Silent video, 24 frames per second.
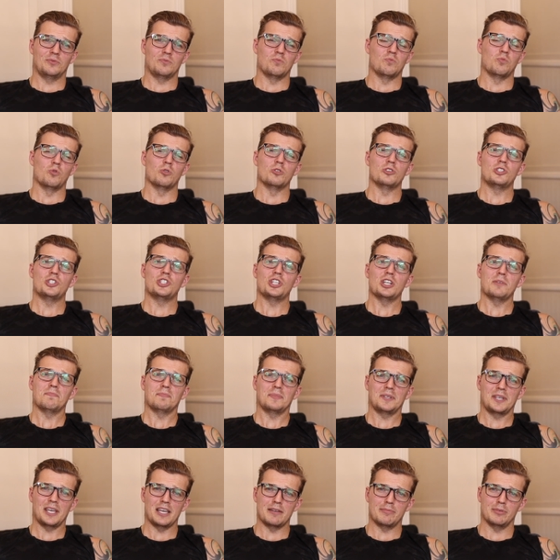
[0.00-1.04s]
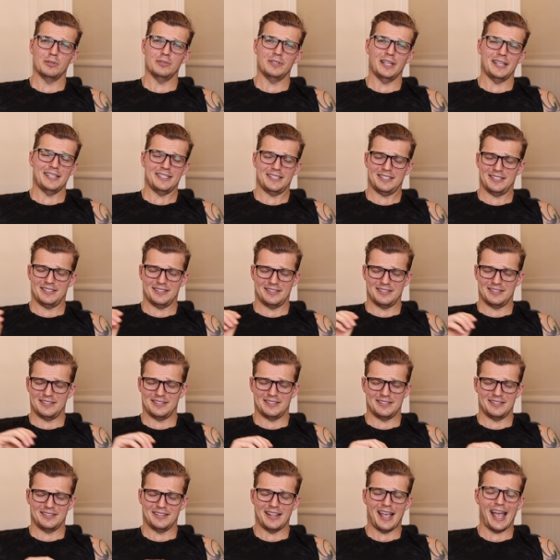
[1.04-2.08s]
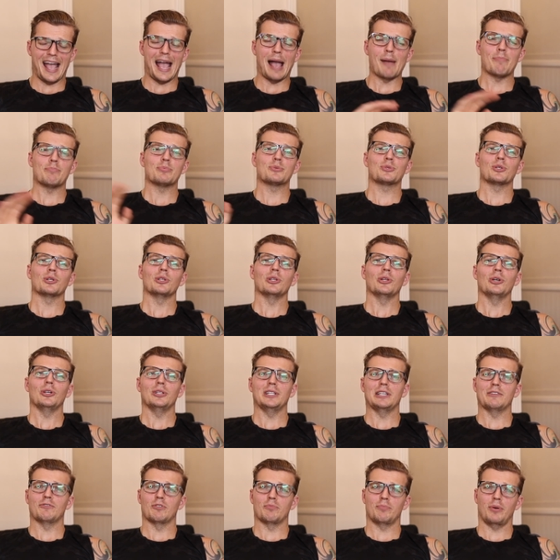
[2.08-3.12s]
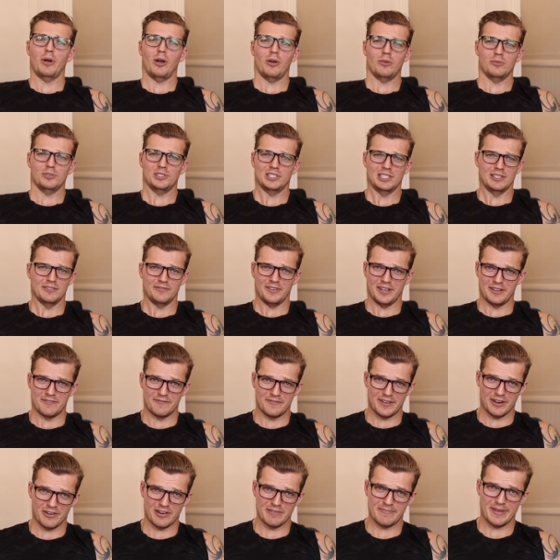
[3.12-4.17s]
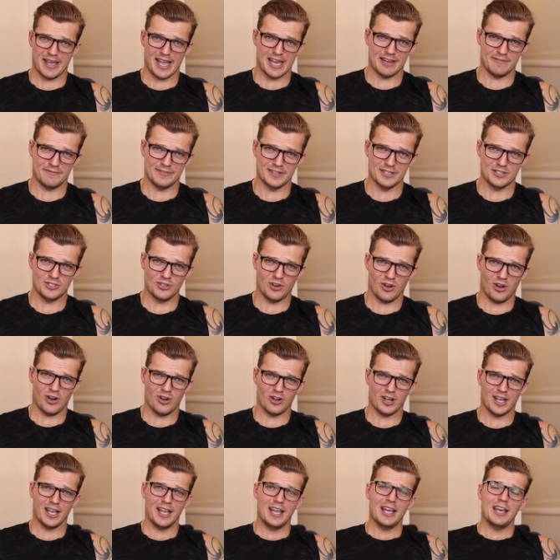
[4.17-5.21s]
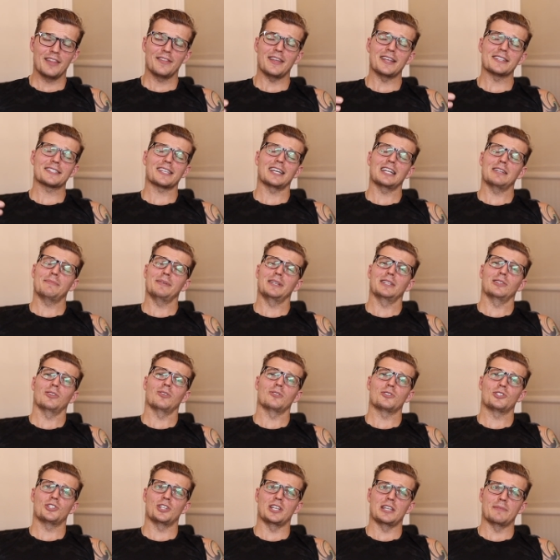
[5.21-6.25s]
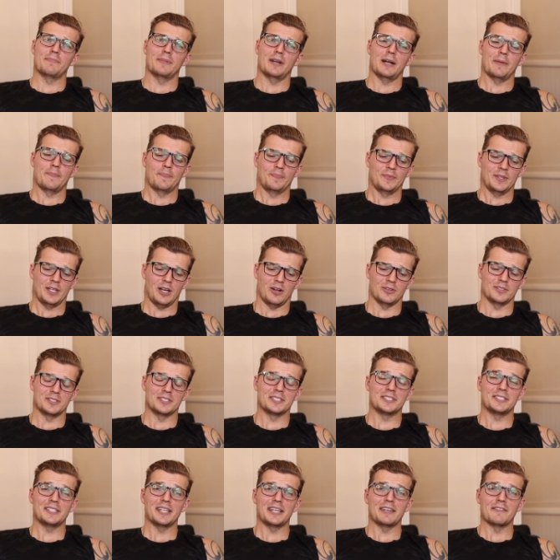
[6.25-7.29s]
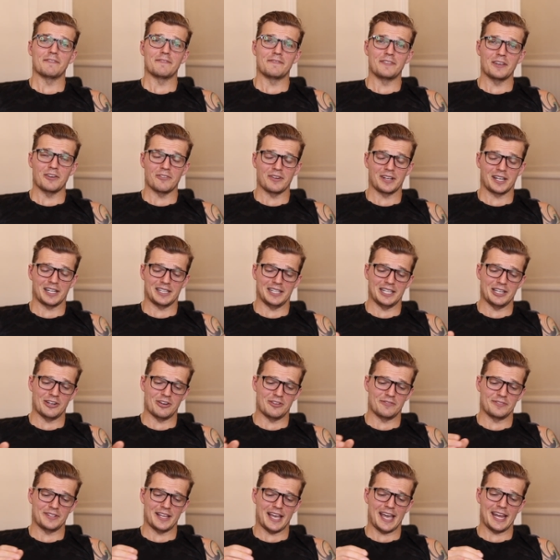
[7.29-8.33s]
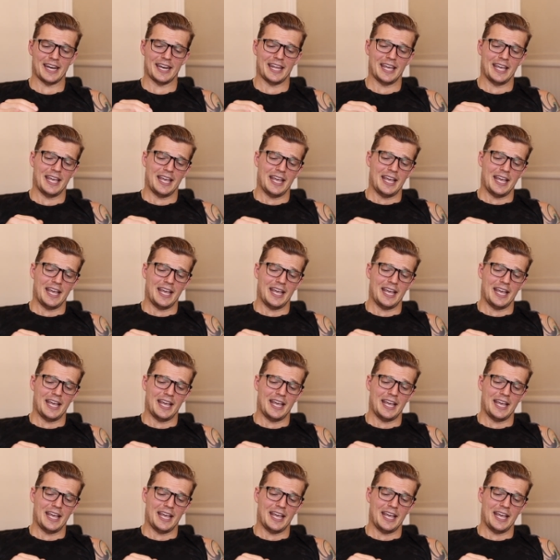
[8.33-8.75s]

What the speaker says: wood chip kibble that's absolutely repulsive and very bad for your dog. That's going to be a lot cheaper. I'll just steer very clear of that.